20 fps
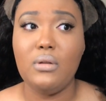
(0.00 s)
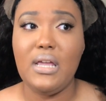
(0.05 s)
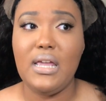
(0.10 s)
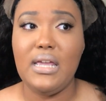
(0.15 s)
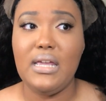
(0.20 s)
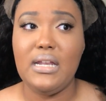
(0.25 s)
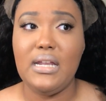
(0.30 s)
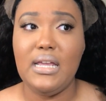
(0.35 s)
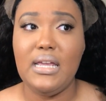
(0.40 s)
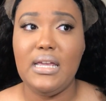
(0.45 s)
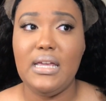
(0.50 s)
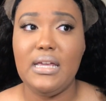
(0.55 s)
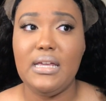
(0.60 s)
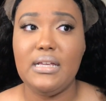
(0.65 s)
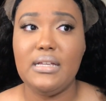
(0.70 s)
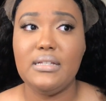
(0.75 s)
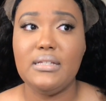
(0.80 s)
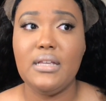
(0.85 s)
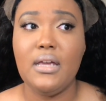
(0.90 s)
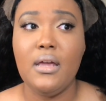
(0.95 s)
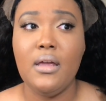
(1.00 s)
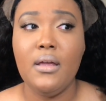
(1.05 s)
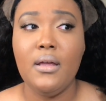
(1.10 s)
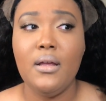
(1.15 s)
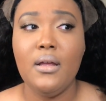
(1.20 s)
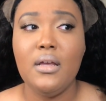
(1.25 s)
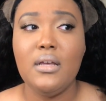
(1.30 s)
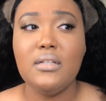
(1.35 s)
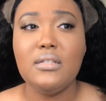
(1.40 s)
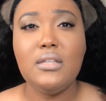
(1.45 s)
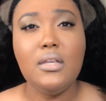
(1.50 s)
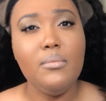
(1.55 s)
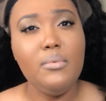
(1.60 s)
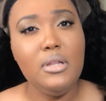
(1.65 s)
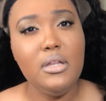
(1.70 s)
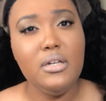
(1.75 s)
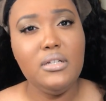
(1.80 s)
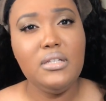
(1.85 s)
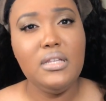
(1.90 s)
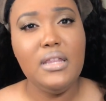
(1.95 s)
it is
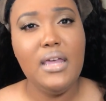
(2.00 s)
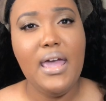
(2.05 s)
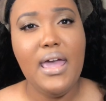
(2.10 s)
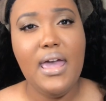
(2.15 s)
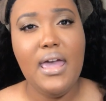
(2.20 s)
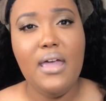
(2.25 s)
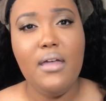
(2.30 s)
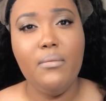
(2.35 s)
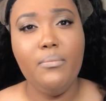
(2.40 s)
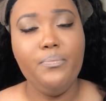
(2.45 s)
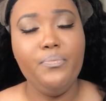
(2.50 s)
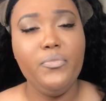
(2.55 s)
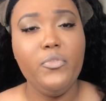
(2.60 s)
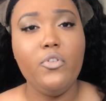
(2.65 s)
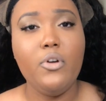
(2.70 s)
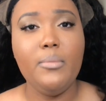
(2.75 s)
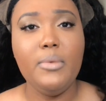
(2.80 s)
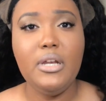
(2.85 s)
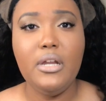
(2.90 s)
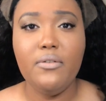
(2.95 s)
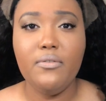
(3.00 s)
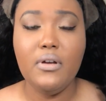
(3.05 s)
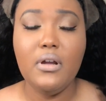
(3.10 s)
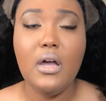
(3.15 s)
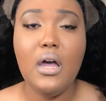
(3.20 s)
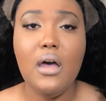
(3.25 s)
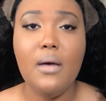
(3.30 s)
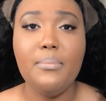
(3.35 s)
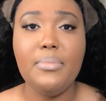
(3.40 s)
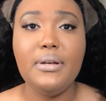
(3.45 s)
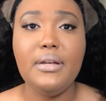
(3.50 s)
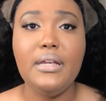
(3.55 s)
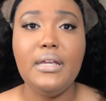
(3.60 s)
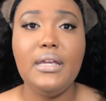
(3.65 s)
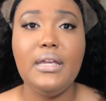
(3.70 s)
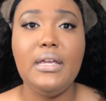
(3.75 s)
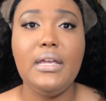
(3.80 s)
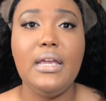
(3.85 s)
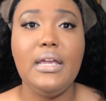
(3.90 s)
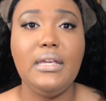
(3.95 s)
similar to that from a different
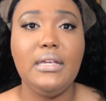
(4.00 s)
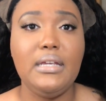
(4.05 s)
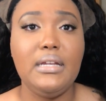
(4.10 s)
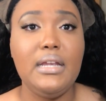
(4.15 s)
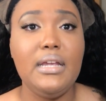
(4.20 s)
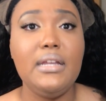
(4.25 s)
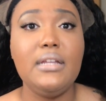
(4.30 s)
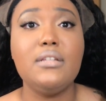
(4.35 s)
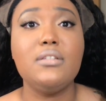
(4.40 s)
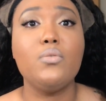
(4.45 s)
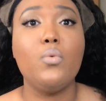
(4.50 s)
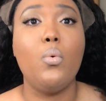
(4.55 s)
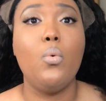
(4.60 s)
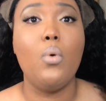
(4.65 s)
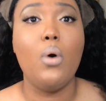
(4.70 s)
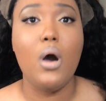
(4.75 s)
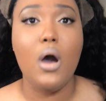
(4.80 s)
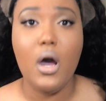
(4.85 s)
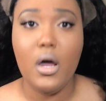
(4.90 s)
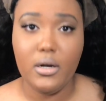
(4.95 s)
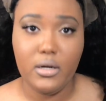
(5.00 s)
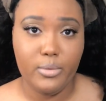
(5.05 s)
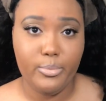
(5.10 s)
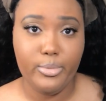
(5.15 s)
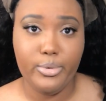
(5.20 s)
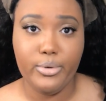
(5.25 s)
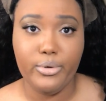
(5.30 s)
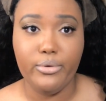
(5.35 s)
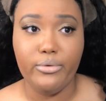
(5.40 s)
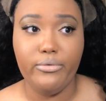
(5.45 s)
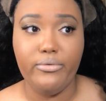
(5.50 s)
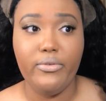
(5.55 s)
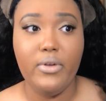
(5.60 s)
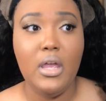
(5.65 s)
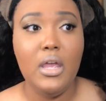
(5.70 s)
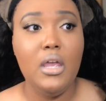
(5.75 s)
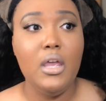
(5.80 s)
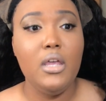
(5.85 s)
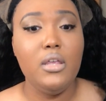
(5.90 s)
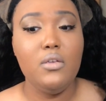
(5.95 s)
company, and it is waterproof.
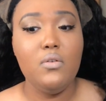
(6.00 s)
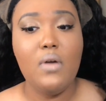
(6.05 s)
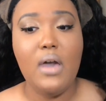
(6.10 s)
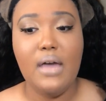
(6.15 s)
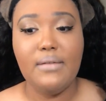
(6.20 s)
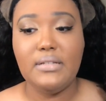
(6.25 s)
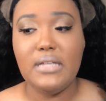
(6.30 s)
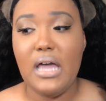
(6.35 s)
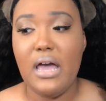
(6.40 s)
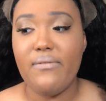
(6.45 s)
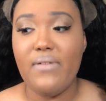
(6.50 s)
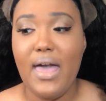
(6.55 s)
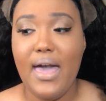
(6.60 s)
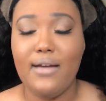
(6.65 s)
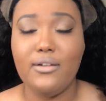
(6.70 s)
You have to have an